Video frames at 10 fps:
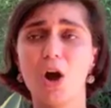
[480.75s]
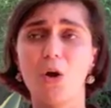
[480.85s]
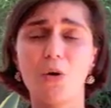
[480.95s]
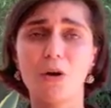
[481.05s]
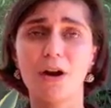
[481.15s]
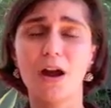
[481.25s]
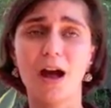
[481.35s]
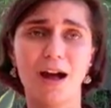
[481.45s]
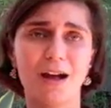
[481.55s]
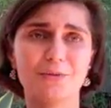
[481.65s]
Or
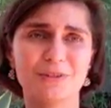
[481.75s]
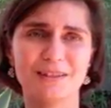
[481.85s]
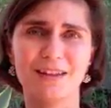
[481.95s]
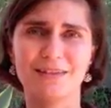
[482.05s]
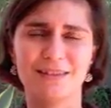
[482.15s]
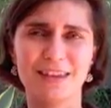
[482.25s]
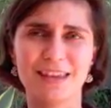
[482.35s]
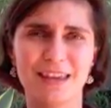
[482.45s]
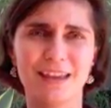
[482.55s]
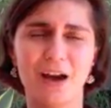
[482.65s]
I was not
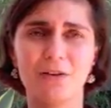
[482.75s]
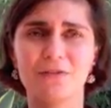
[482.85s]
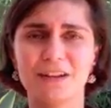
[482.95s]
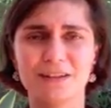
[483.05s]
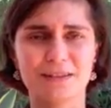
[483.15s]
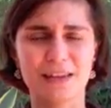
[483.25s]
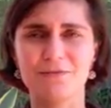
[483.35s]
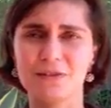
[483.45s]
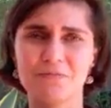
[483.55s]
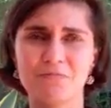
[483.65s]
thinking of it as
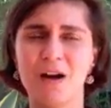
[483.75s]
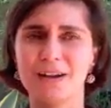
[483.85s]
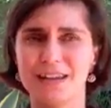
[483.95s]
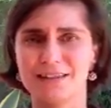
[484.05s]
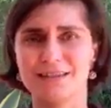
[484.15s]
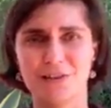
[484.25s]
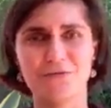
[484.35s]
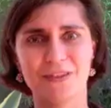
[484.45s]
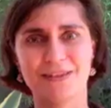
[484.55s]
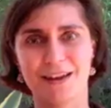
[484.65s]
even money, as
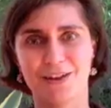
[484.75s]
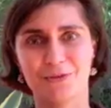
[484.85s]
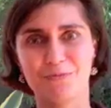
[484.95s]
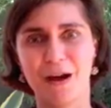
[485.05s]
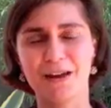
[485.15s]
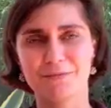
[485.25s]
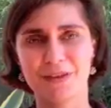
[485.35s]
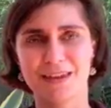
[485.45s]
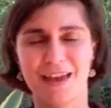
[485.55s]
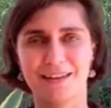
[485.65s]
something that could buy
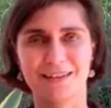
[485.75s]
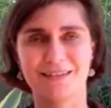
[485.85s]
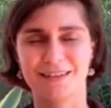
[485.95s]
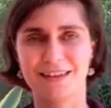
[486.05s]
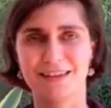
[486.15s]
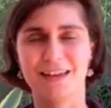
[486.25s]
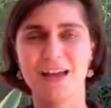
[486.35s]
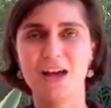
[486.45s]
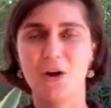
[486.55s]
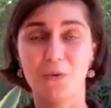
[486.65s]
me anything
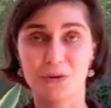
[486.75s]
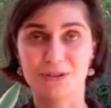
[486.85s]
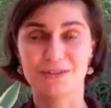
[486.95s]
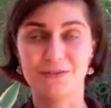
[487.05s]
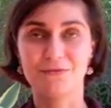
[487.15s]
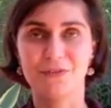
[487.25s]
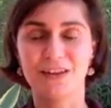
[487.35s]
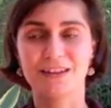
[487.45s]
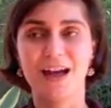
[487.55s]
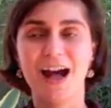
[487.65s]
or
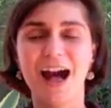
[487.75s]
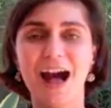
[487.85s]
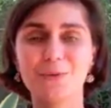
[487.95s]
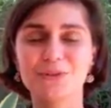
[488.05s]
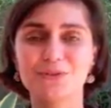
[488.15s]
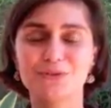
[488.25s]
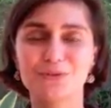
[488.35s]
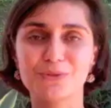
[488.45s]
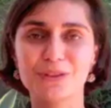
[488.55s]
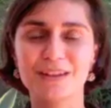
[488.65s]
something. I was
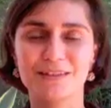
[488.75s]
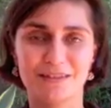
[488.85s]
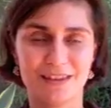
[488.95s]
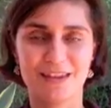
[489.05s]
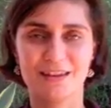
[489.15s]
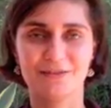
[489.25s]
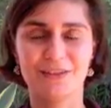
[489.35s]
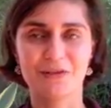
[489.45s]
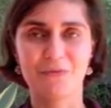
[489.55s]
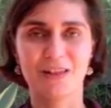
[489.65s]
truly thinking of
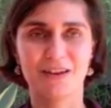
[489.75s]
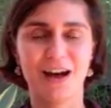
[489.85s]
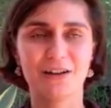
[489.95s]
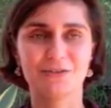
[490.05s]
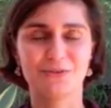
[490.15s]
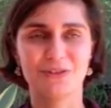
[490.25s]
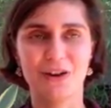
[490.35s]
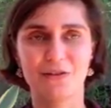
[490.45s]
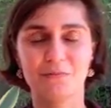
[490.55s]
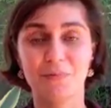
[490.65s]
that
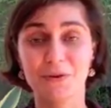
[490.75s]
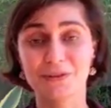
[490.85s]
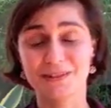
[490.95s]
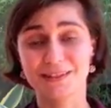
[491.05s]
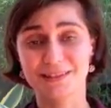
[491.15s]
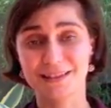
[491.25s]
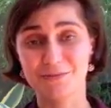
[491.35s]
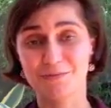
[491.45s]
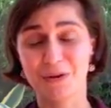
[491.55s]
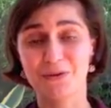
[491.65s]
$100 bill as a
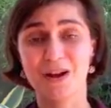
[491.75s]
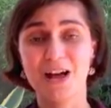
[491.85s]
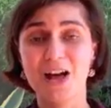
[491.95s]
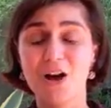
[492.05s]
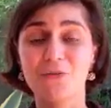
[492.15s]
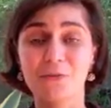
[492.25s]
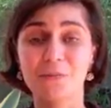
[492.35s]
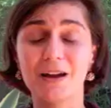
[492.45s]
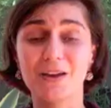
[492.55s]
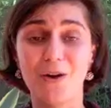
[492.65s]
symbol for
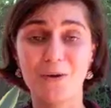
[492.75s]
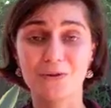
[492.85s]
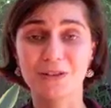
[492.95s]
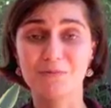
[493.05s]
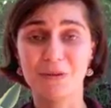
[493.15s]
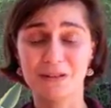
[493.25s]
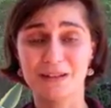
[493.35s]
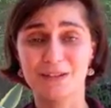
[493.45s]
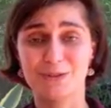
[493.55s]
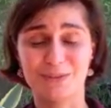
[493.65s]
my own
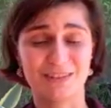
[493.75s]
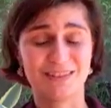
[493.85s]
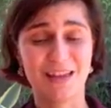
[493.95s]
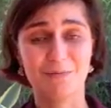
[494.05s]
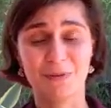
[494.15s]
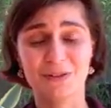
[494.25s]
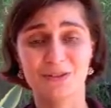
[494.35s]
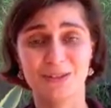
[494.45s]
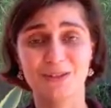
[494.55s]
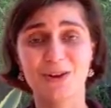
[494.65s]
ability to step
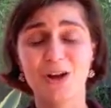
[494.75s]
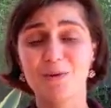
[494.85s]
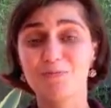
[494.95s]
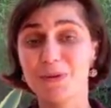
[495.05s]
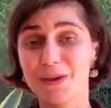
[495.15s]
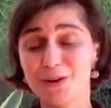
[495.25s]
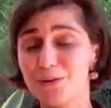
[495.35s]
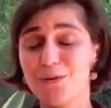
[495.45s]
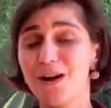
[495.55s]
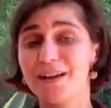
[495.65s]
into being
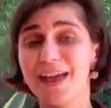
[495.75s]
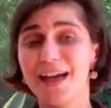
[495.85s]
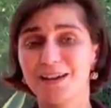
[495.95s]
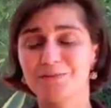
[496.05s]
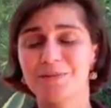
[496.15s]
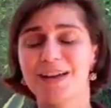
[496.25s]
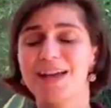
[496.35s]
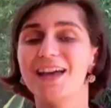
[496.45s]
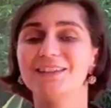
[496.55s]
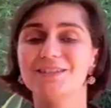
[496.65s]
who I am,
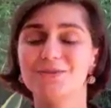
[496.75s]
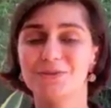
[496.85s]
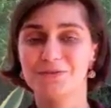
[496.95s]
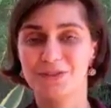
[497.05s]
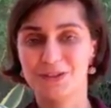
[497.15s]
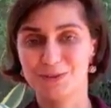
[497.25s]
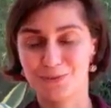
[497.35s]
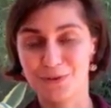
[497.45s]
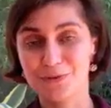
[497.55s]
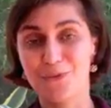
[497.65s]
and the universe
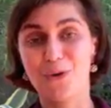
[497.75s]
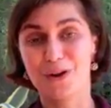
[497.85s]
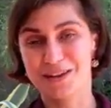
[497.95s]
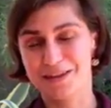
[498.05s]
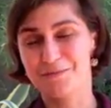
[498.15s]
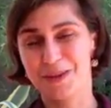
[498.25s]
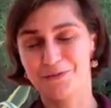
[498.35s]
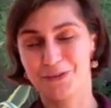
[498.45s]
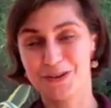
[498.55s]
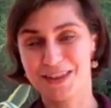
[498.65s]
rewarding me
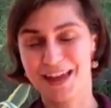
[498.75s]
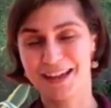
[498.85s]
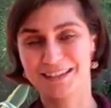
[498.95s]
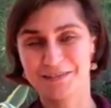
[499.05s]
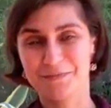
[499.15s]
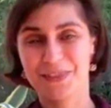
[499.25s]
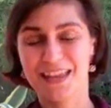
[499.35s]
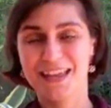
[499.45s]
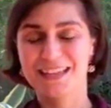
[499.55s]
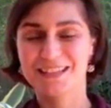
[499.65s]
for that.
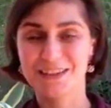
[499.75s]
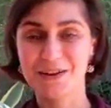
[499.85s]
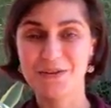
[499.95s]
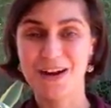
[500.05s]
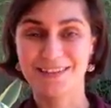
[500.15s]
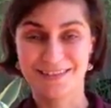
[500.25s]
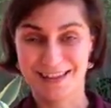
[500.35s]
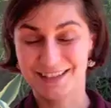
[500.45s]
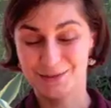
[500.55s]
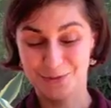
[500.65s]
So
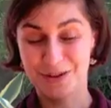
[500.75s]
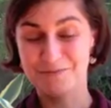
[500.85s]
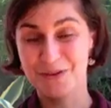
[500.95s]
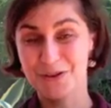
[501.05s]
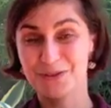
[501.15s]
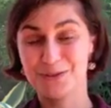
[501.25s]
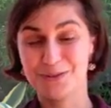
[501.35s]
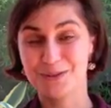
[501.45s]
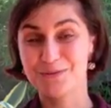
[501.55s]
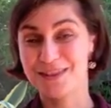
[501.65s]
that's what I'm going to
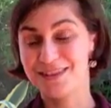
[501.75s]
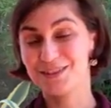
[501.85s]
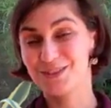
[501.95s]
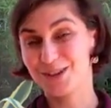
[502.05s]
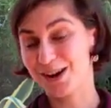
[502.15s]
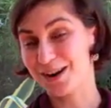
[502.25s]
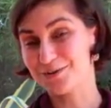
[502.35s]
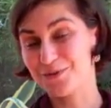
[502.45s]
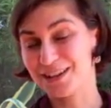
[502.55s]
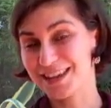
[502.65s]
do with this
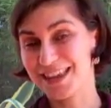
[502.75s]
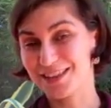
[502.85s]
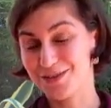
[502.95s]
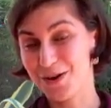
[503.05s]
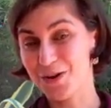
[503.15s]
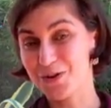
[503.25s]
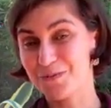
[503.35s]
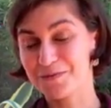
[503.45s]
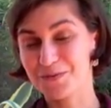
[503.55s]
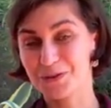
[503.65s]
jar. When I get home,
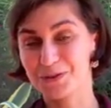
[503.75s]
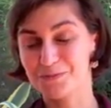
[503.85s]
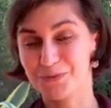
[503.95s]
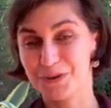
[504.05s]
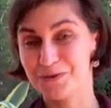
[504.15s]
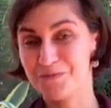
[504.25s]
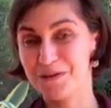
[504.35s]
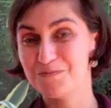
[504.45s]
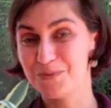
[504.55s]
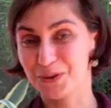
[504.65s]
I'm going to put it on my
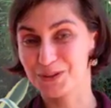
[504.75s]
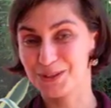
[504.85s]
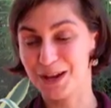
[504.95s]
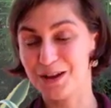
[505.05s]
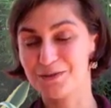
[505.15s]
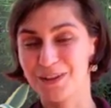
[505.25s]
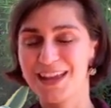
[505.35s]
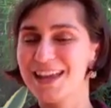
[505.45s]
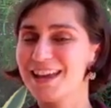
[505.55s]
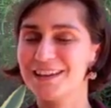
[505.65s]
bookshelf,
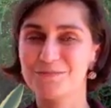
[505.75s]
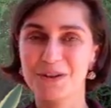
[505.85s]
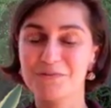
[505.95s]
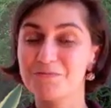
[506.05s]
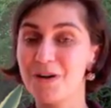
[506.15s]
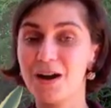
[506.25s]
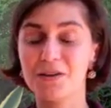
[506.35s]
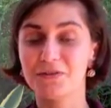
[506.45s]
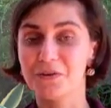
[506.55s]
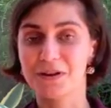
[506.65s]
and I'm going to
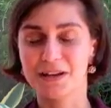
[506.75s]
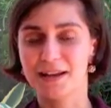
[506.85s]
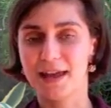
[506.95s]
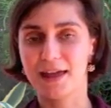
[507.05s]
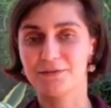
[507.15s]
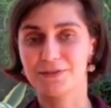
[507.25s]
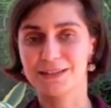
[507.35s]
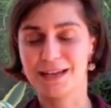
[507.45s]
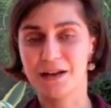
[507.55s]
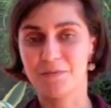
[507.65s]
marvel at it every
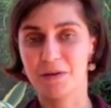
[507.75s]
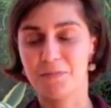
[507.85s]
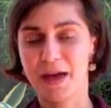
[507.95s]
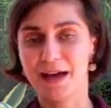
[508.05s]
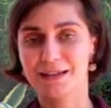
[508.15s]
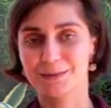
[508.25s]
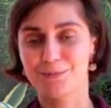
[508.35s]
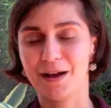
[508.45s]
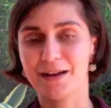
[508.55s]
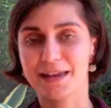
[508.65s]
time I pass
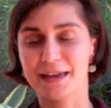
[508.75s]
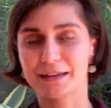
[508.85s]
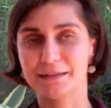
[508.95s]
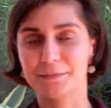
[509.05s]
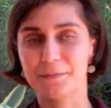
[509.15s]
by it.